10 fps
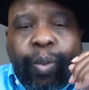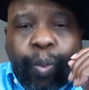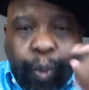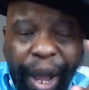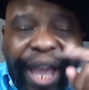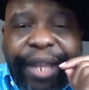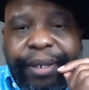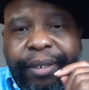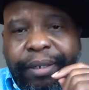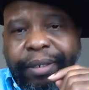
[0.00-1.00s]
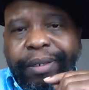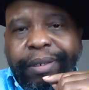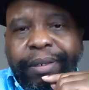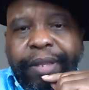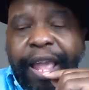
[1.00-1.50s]
when,
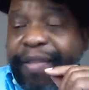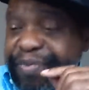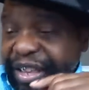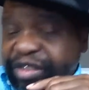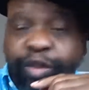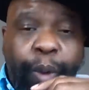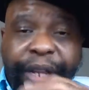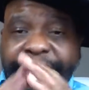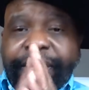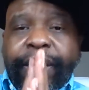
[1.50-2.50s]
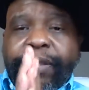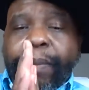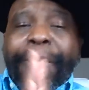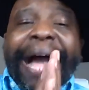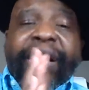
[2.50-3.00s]
and this is where the
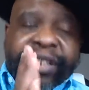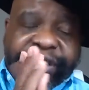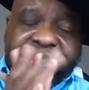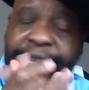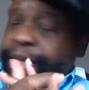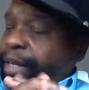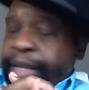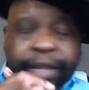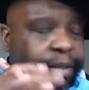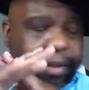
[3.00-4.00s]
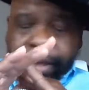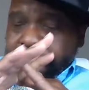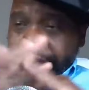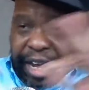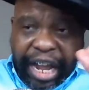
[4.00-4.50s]
malcontent,
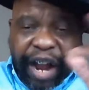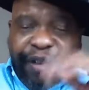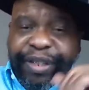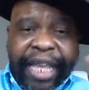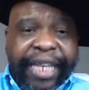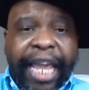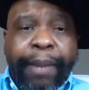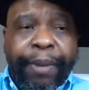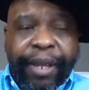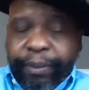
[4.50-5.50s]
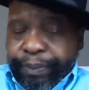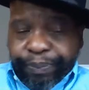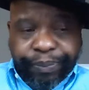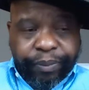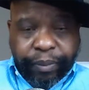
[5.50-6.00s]
everything came in.
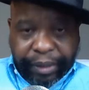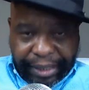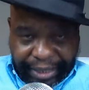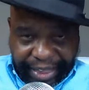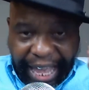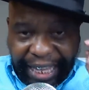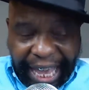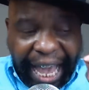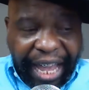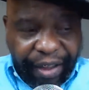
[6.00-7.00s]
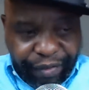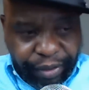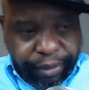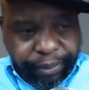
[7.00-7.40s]
They gave